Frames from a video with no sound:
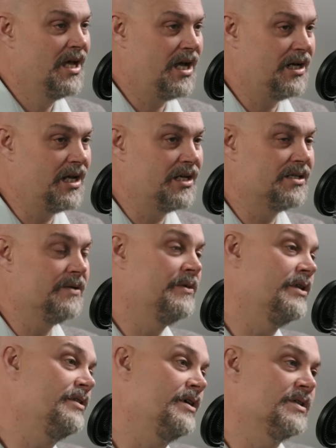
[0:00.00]
and some
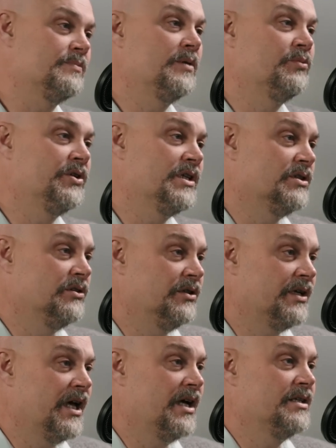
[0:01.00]
of the things people need to
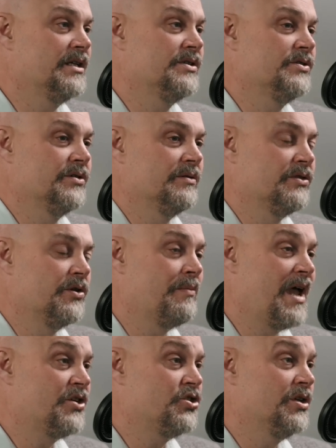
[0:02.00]
look at as they're
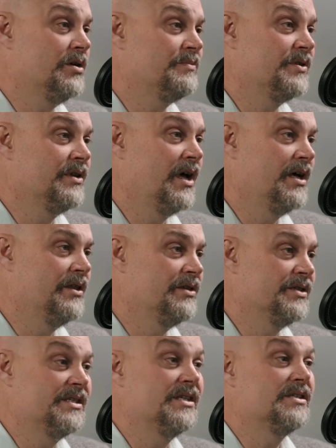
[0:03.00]
matching up
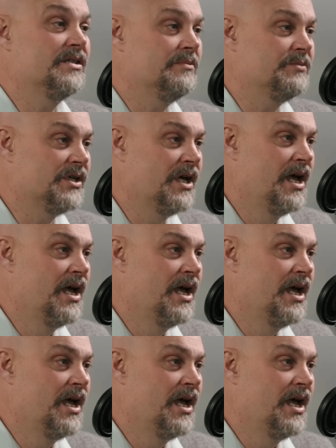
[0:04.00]
the systems